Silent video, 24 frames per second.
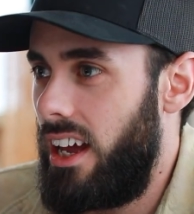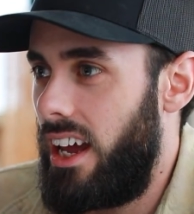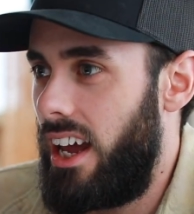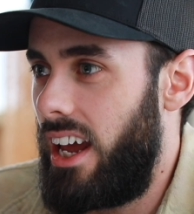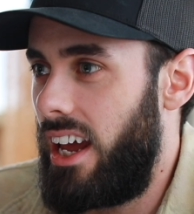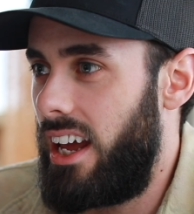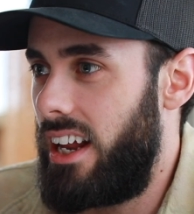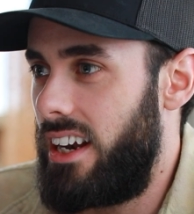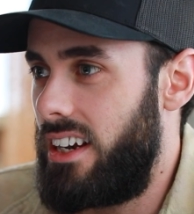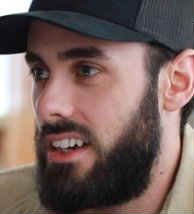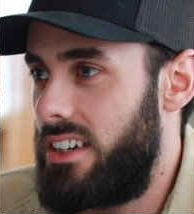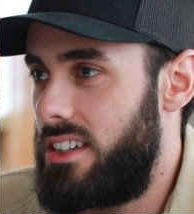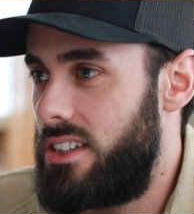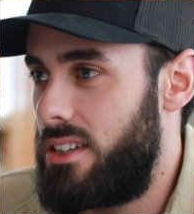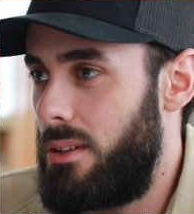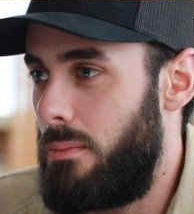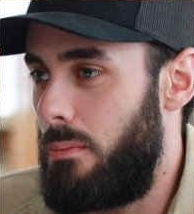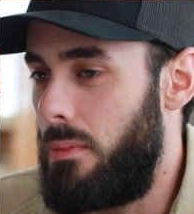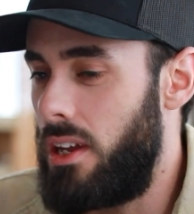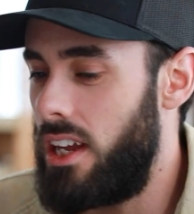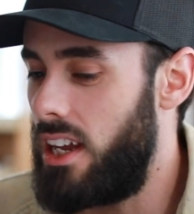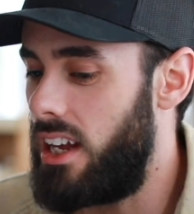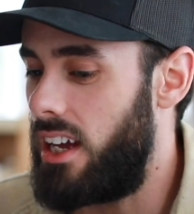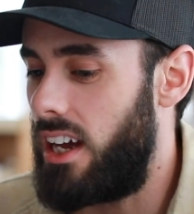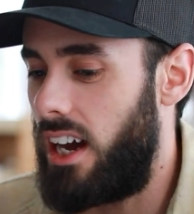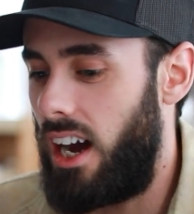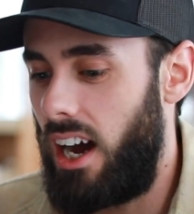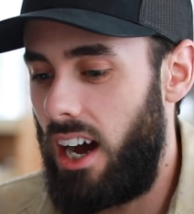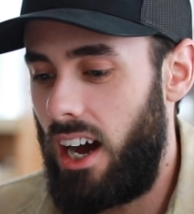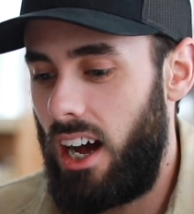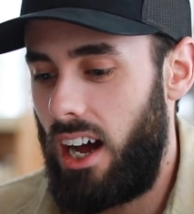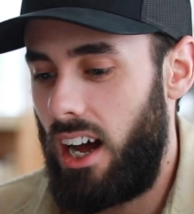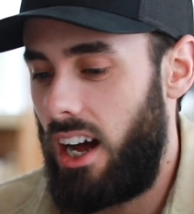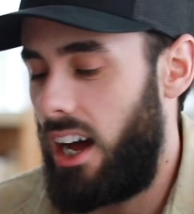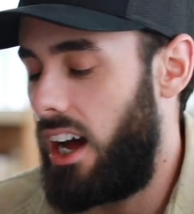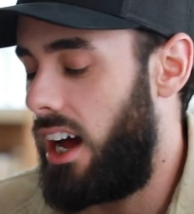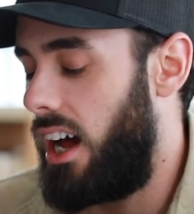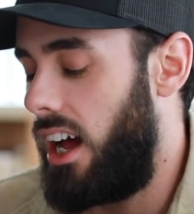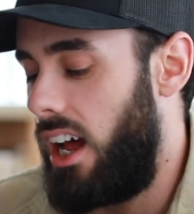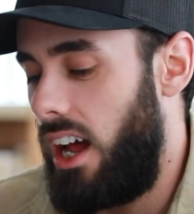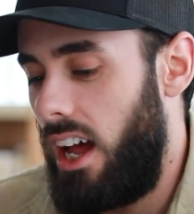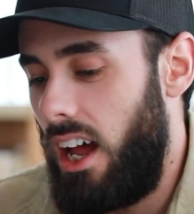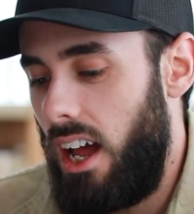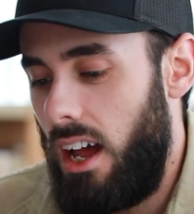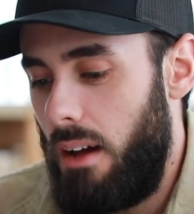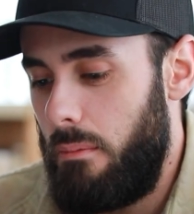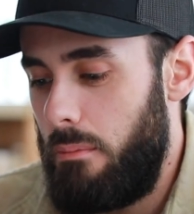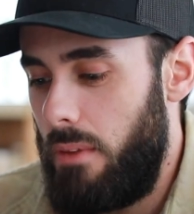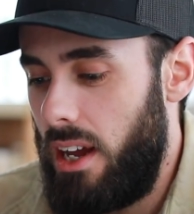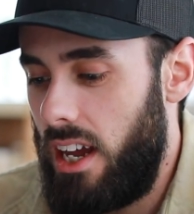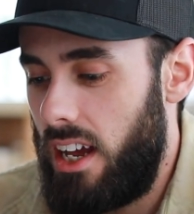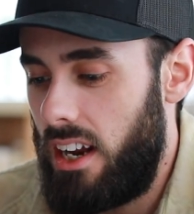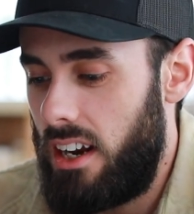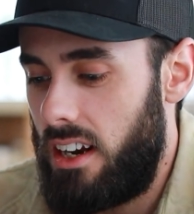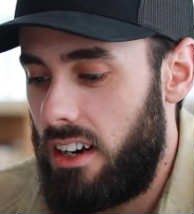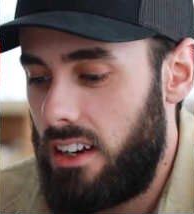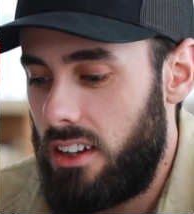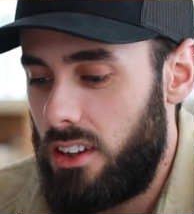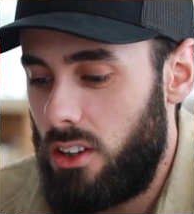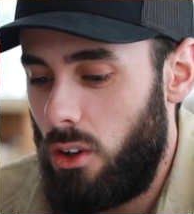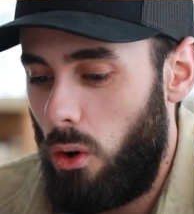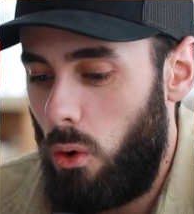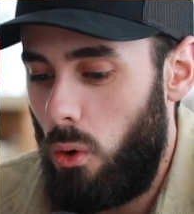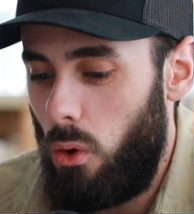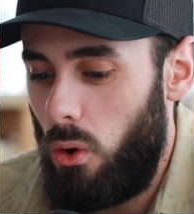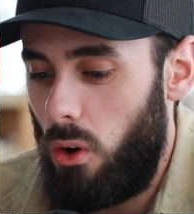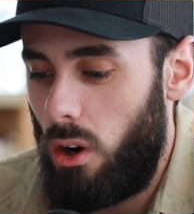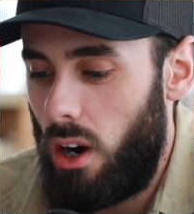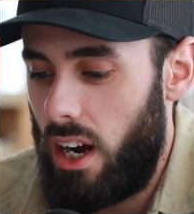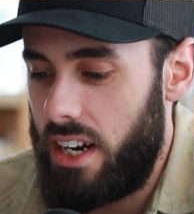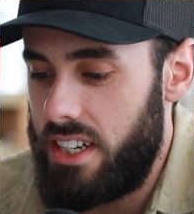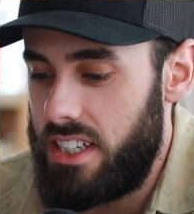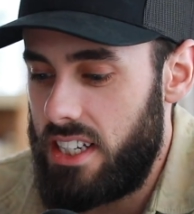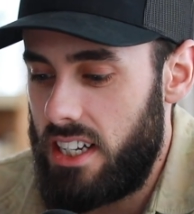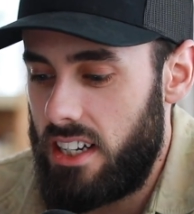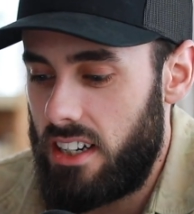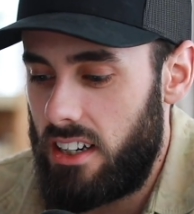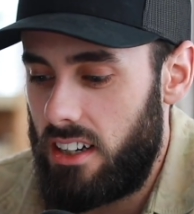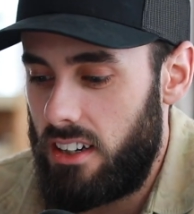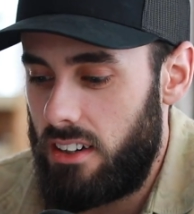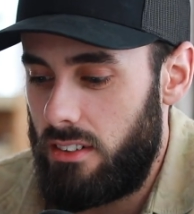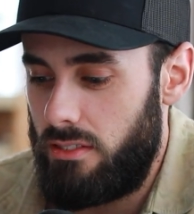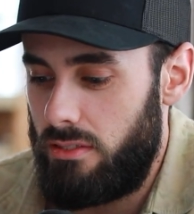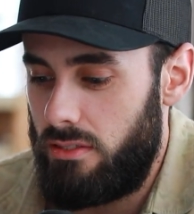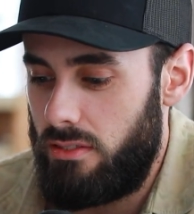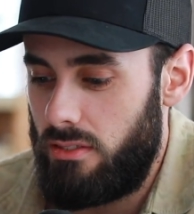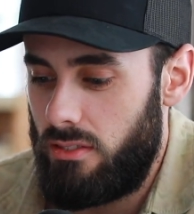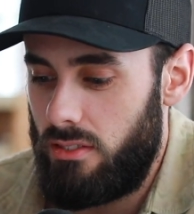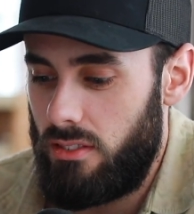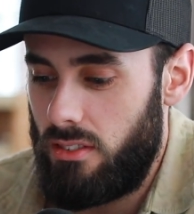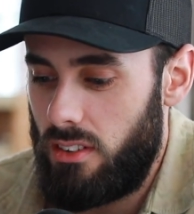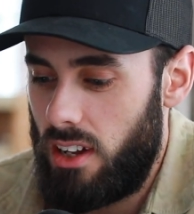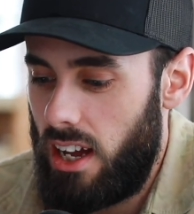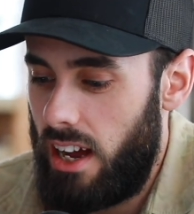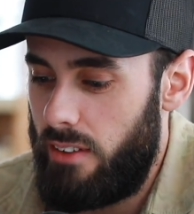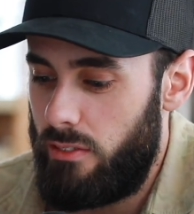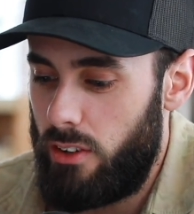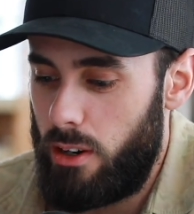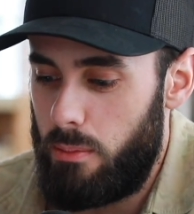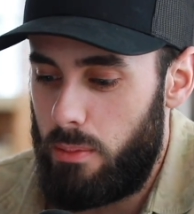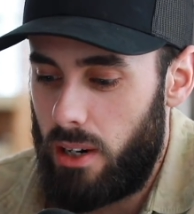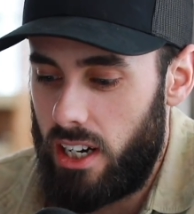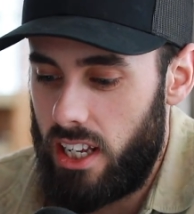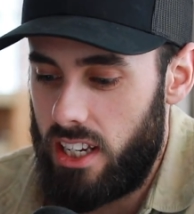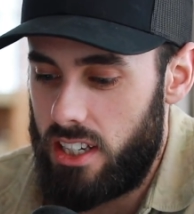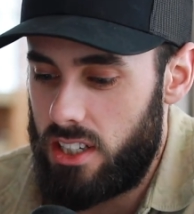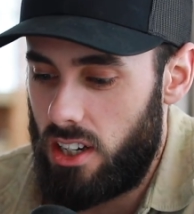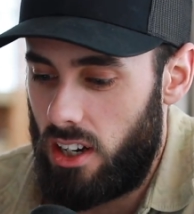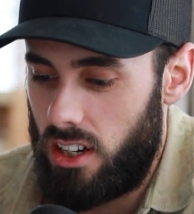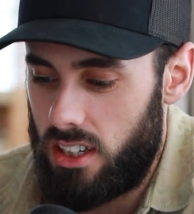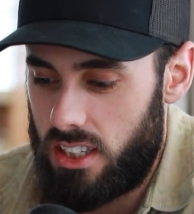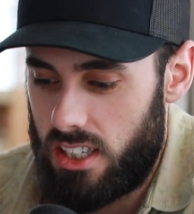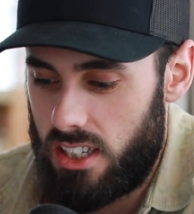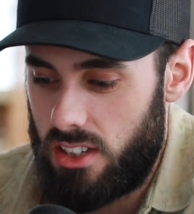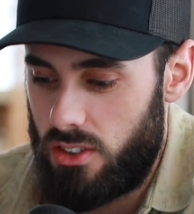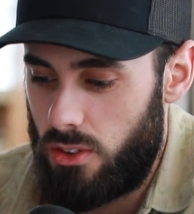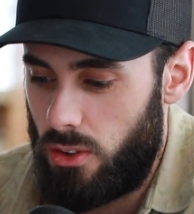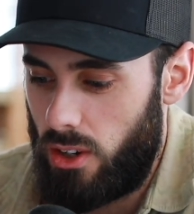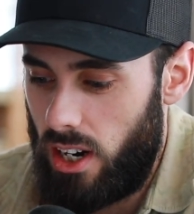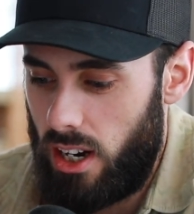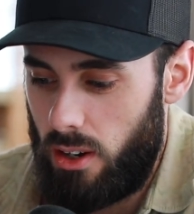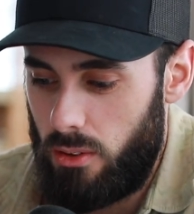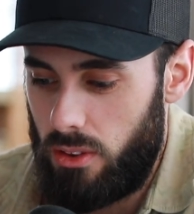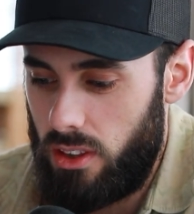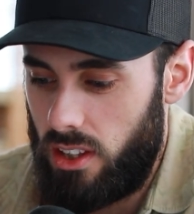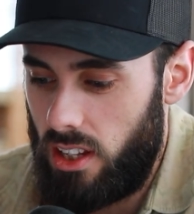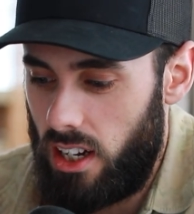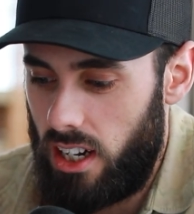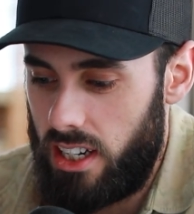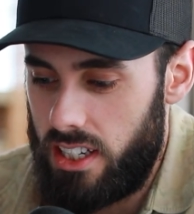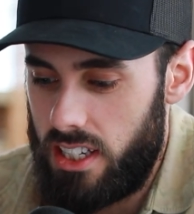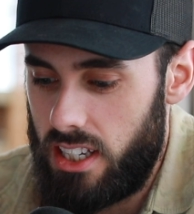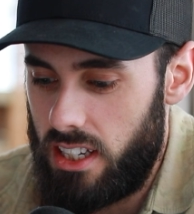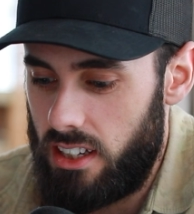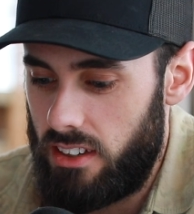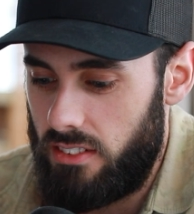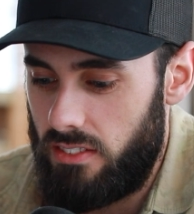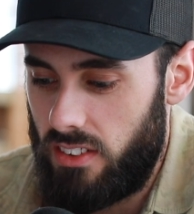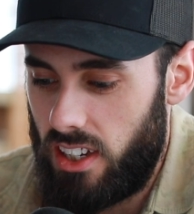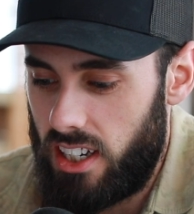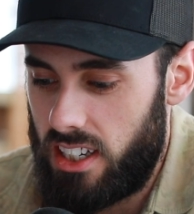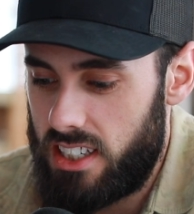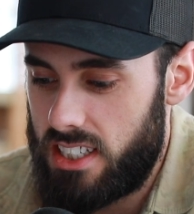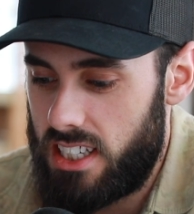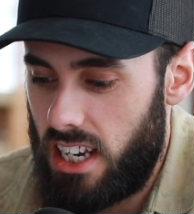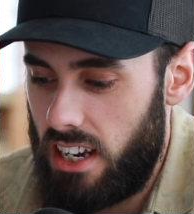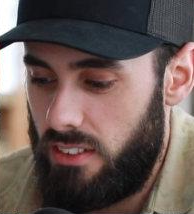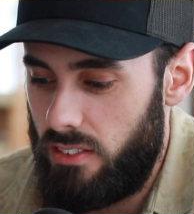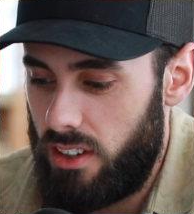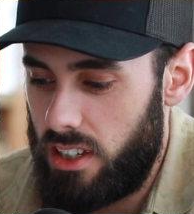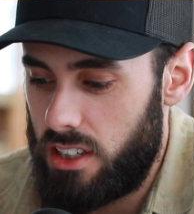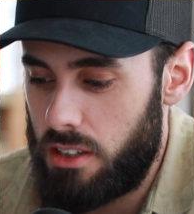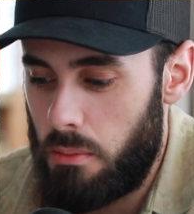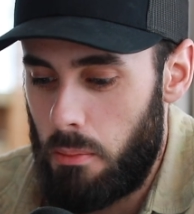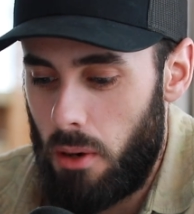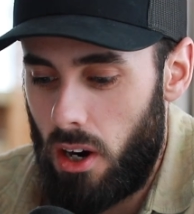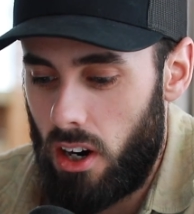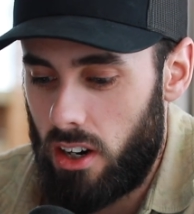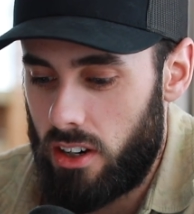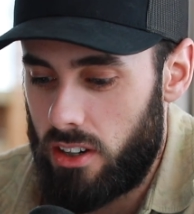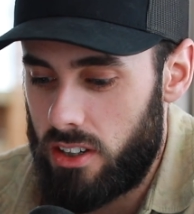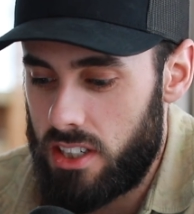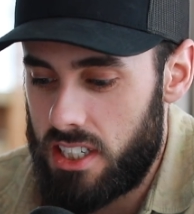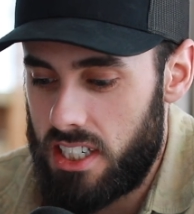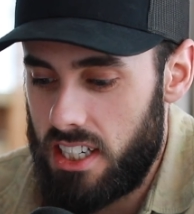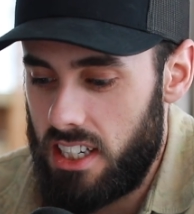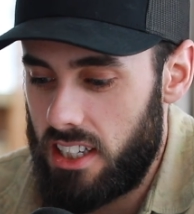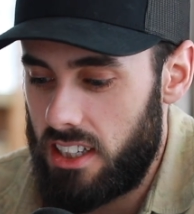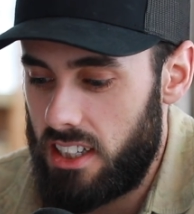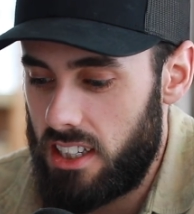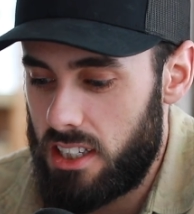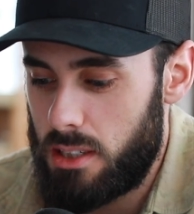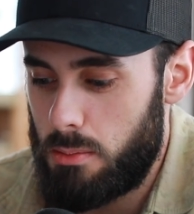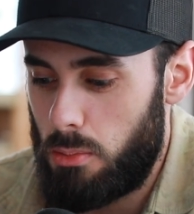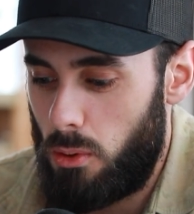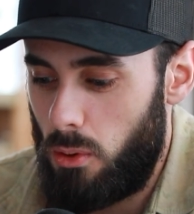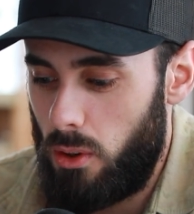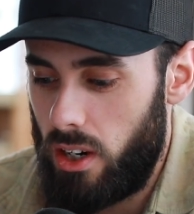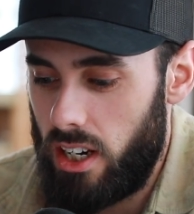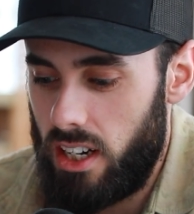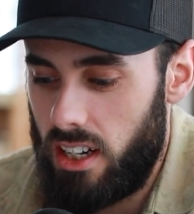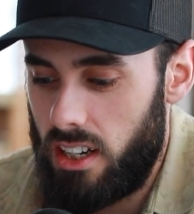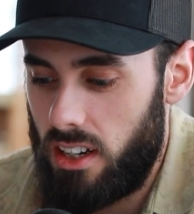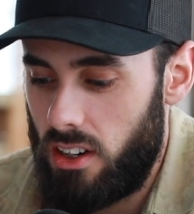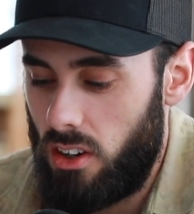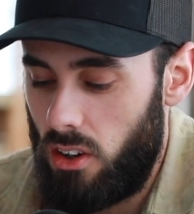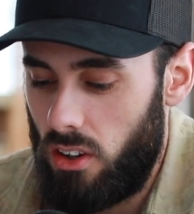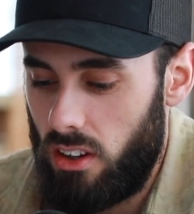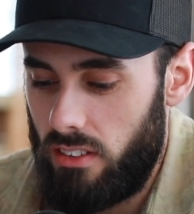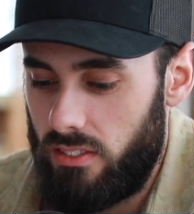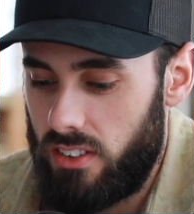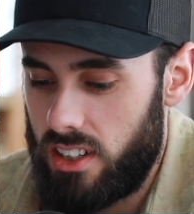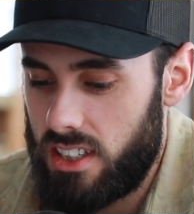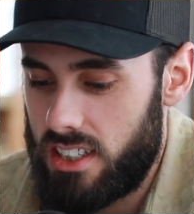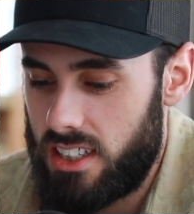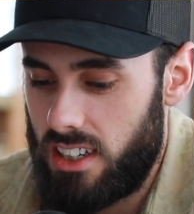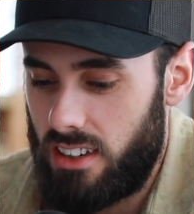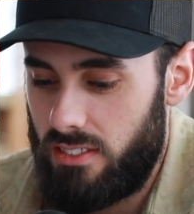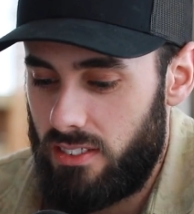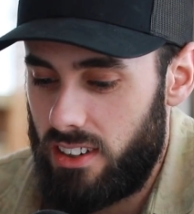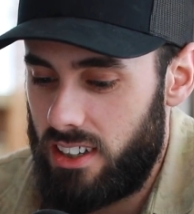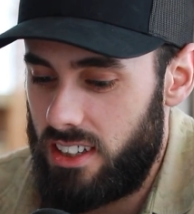And to me, man, the whole idea of everybody tosses around the idea of like saving democracy at this point and all of this stuff.